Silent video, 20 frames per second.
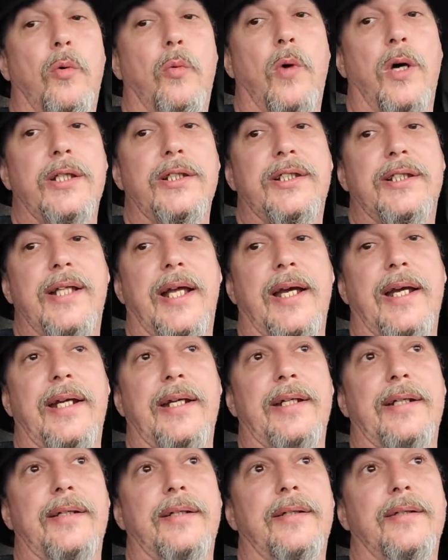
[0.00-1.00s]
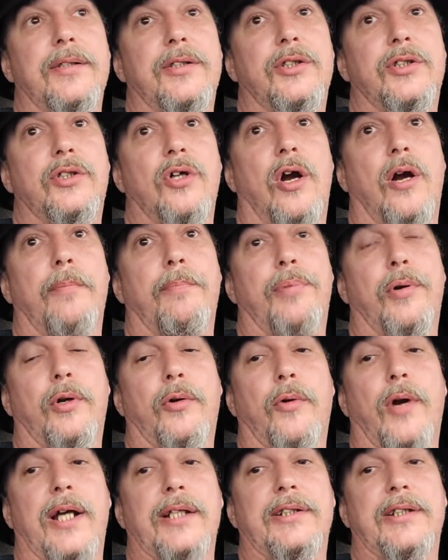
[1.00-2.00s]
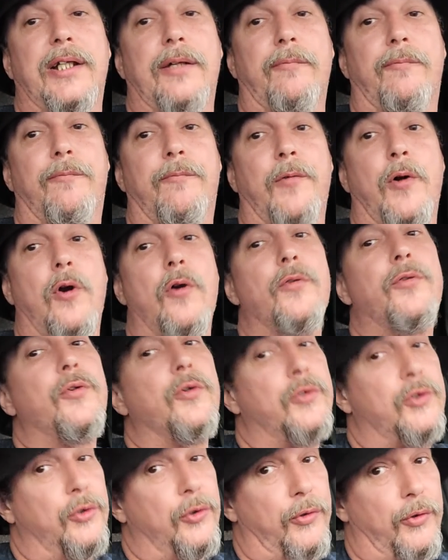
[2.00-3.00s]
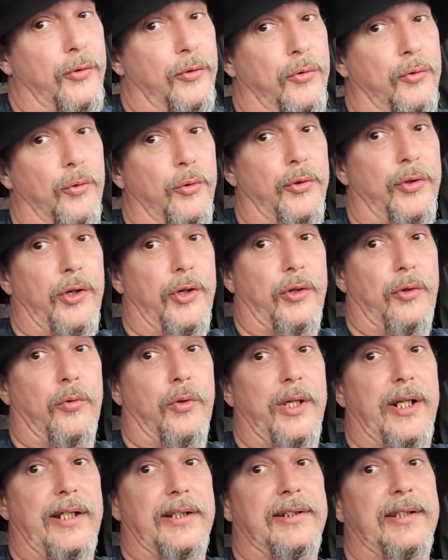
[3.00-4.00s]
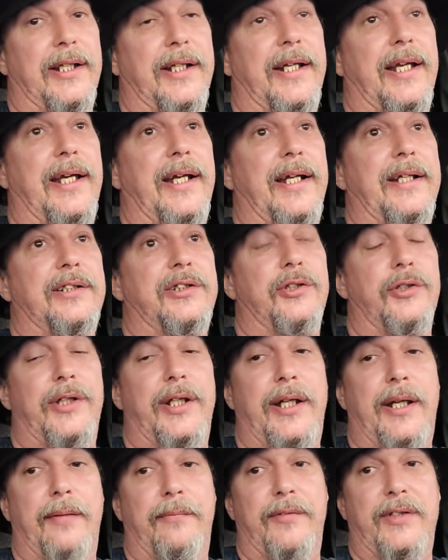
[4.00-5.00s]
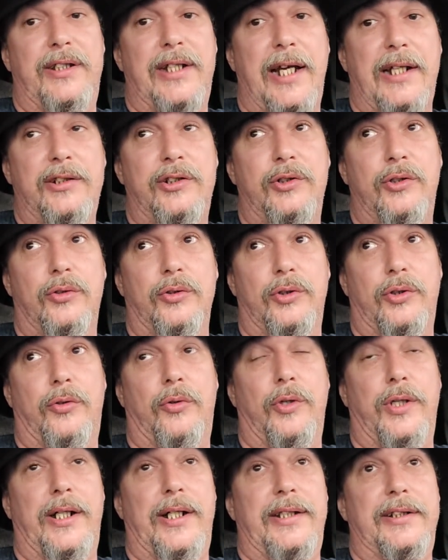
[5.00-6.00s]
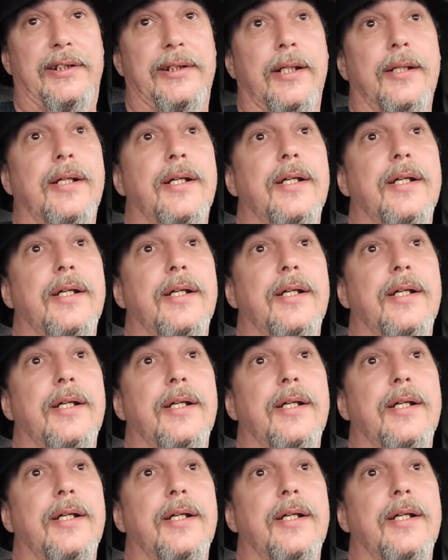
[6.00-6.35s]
once they start progressing further through the degrees and get into the invitational degrees,